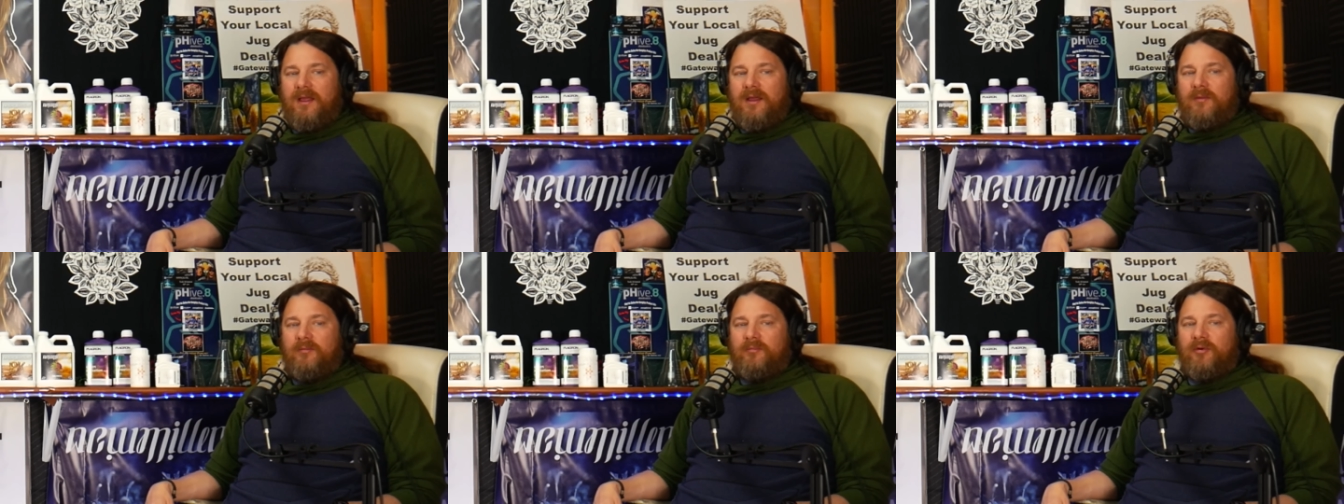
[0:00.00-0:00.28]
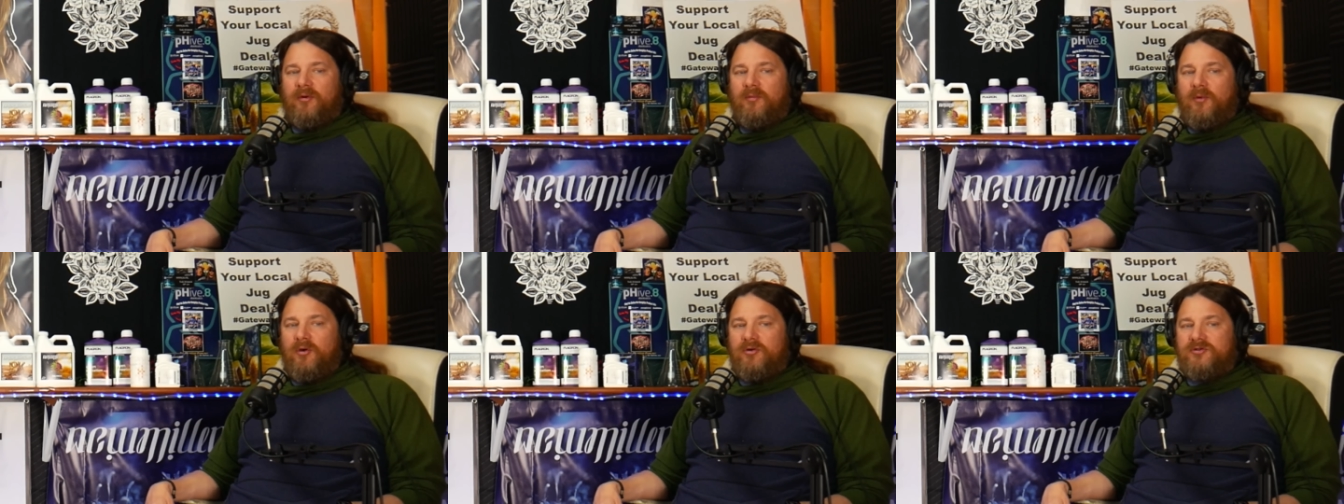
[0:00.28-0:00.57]

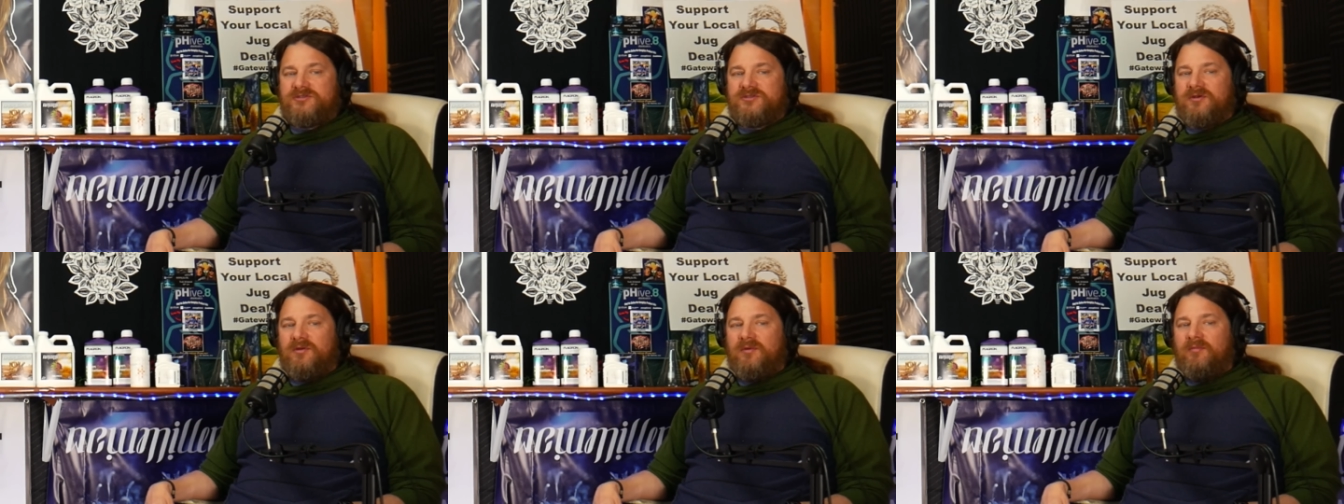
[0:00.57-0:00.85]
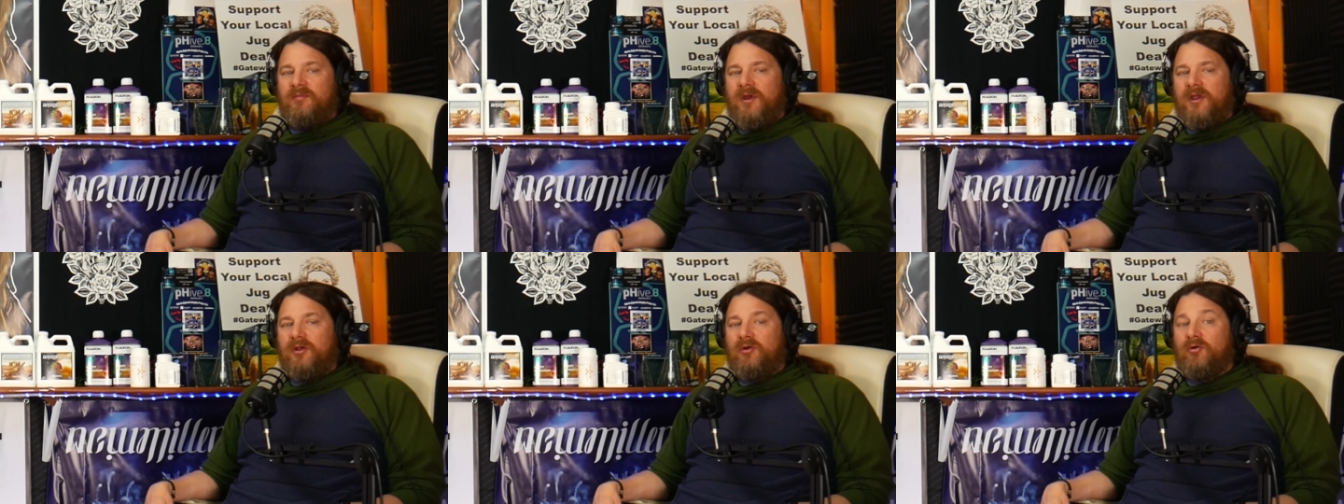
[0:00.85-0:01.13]
Promotes
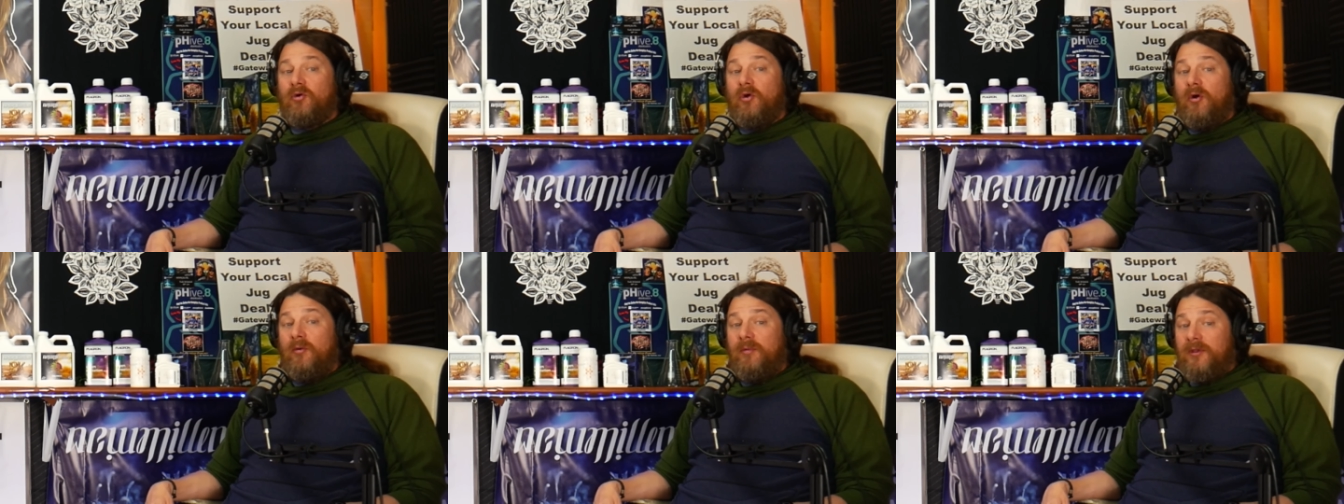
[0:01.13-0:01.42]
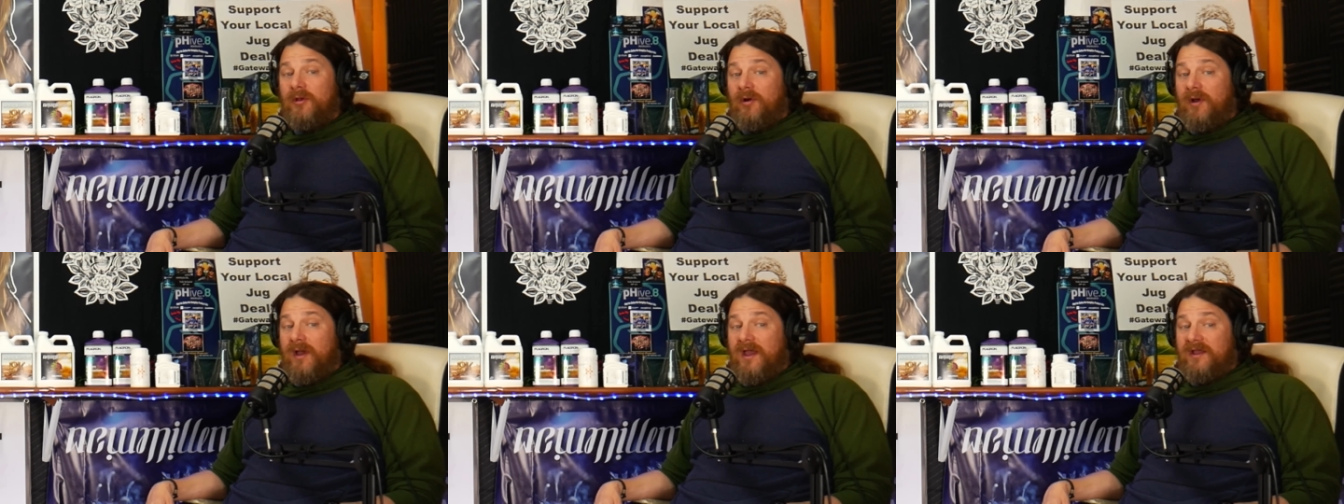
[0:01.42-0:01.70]

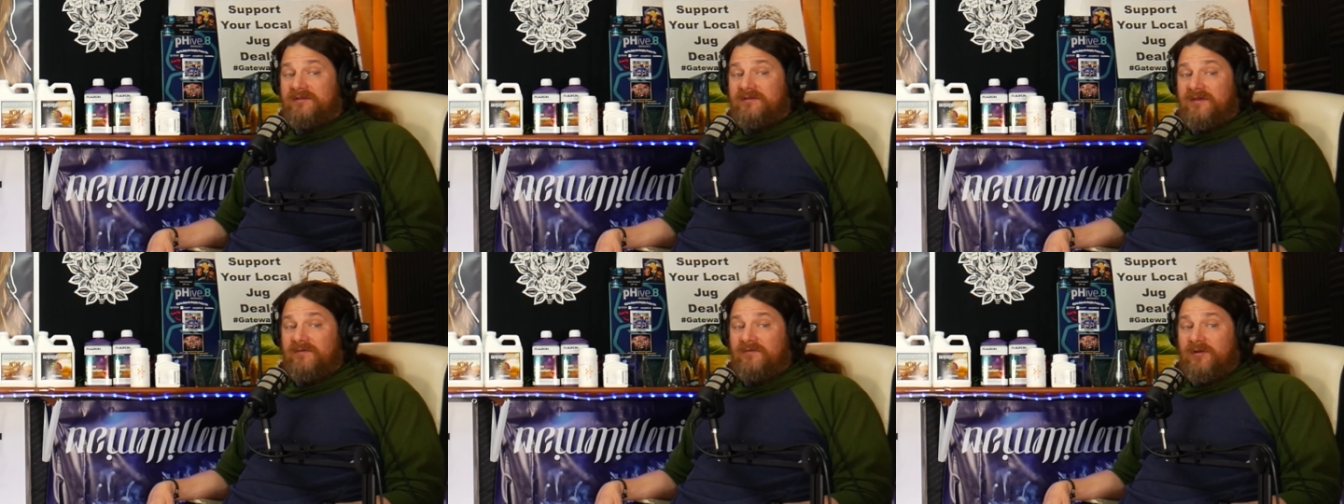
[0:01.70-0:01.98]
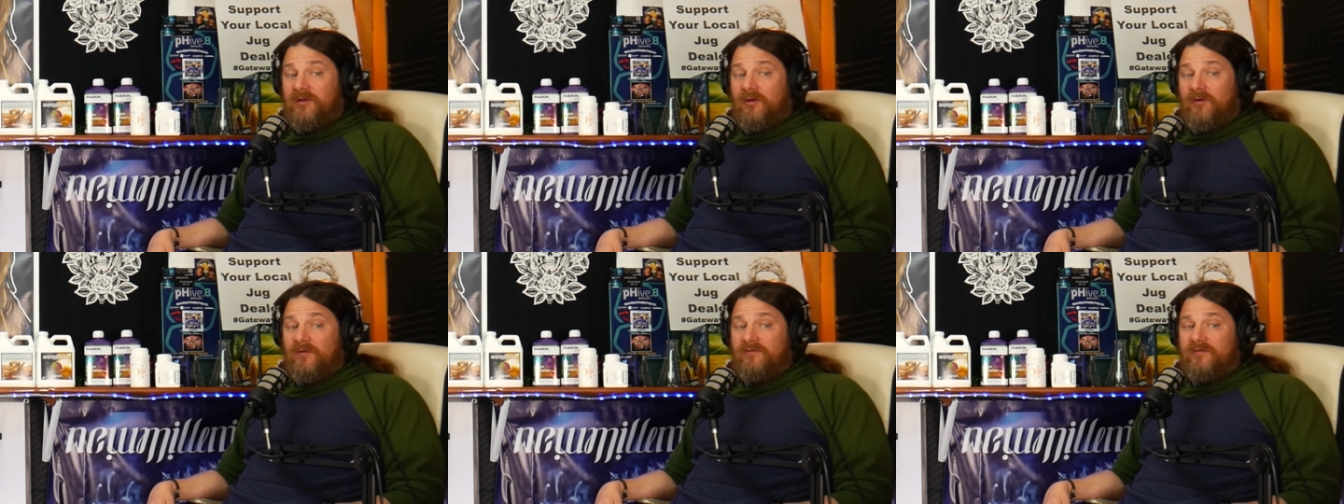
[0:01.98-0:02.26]
microbial activity
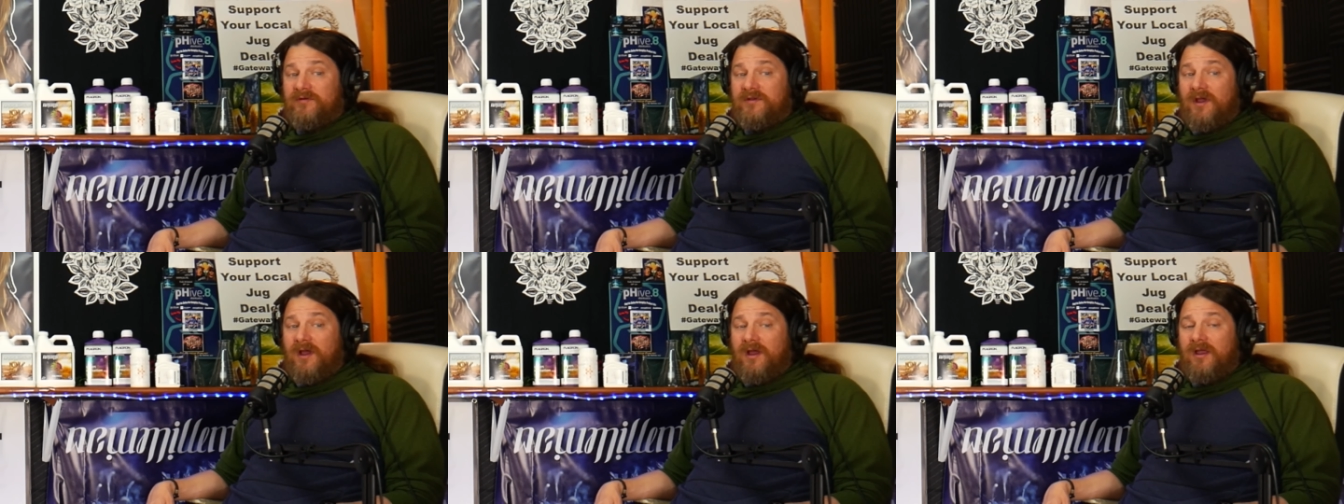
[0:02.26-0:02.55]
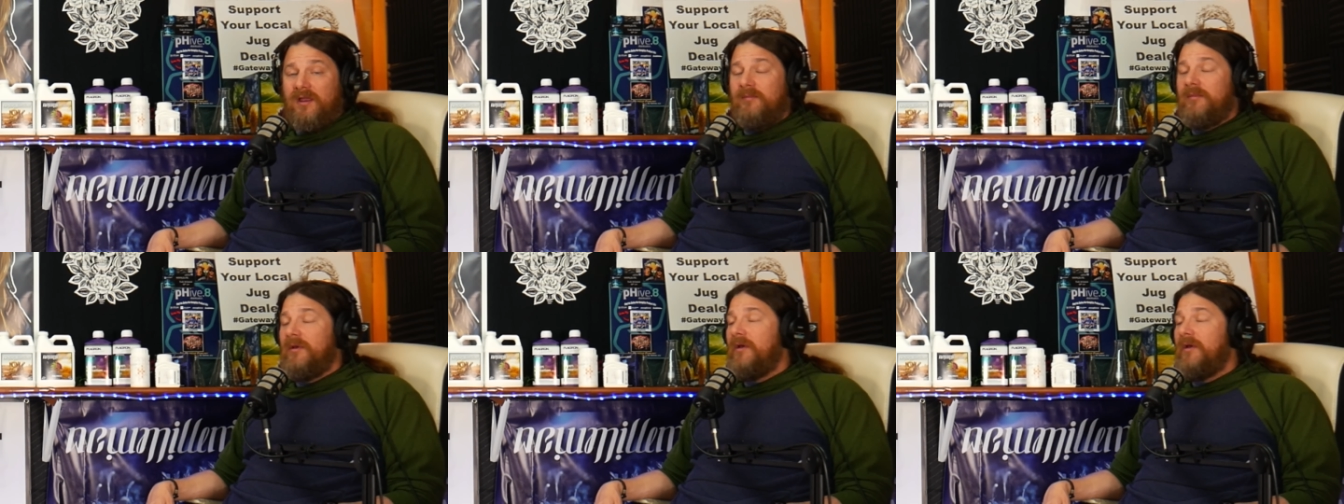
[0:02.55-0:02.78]
over time.